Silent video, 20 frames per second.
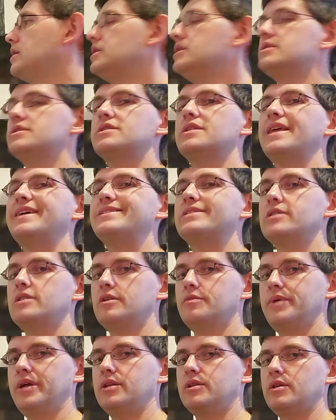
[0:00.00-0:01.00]
So that's the
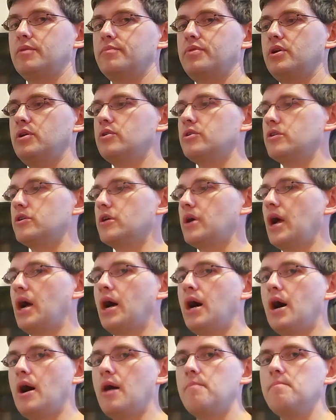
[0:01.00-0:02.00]
Little Man computer.
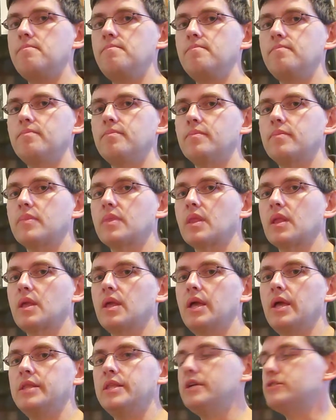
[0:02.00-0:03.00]

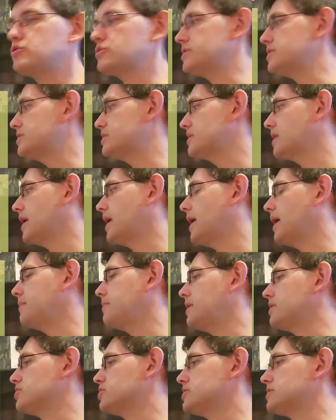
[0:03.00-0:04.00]
In the interest of time,
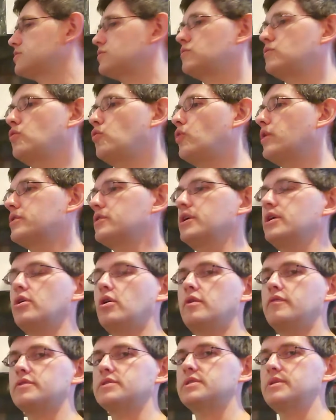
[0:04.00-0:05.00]
I'll just quickly go
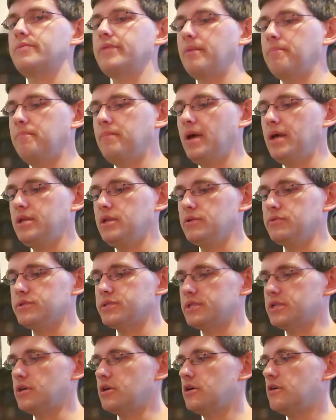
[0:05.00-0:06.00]
over some of the
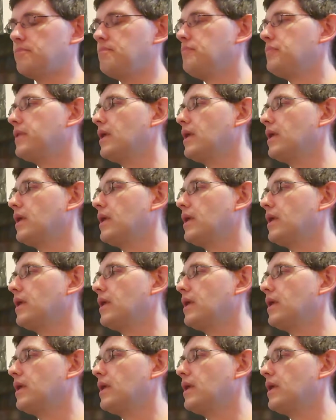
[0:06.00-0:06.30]
menus here.